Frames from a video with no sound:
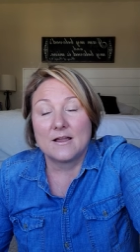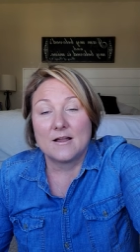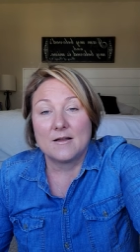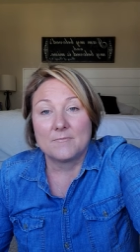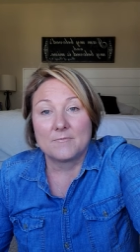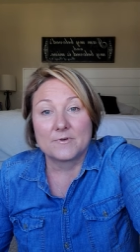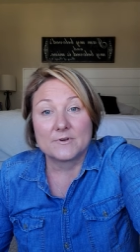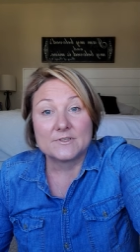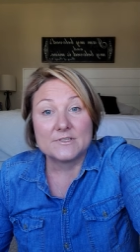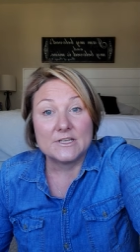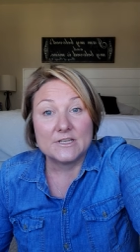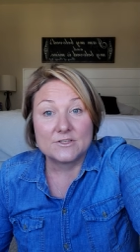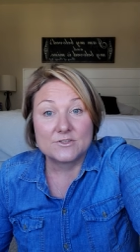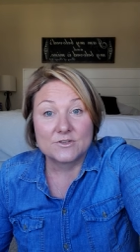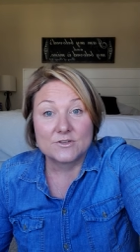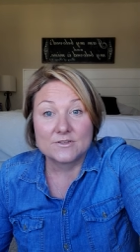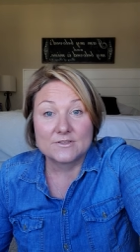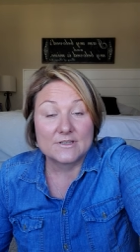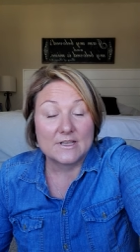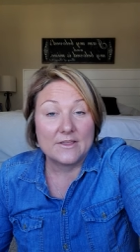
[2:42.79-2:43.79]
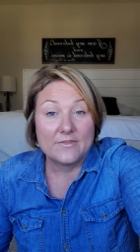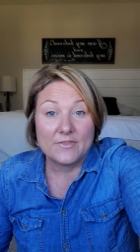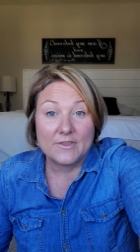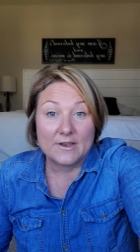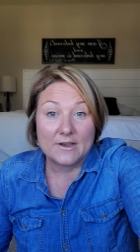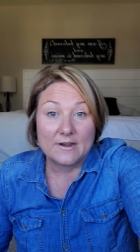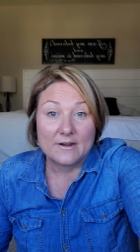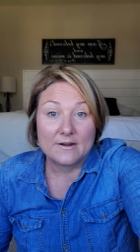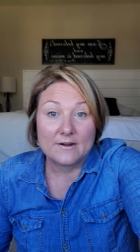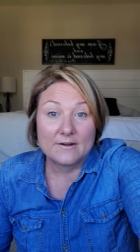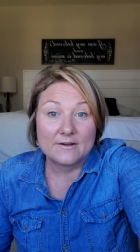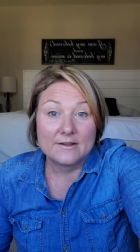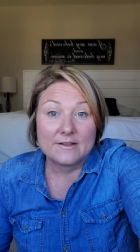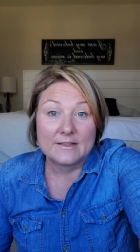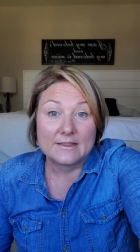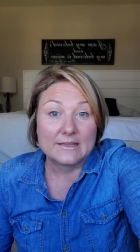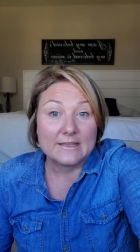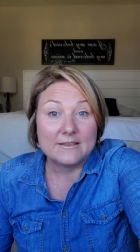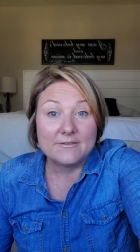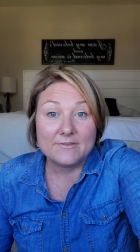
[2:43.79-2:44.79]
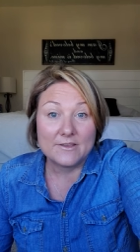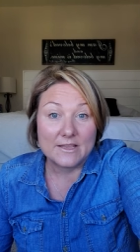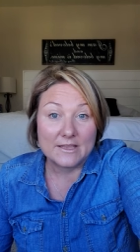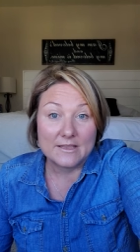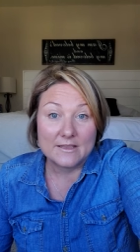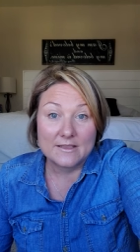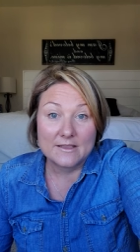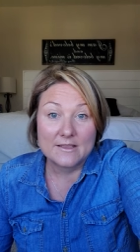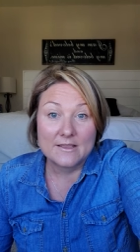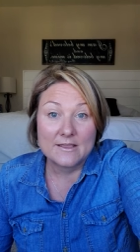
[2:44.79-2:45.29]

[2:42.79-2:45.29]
um, for teachers and they're leaving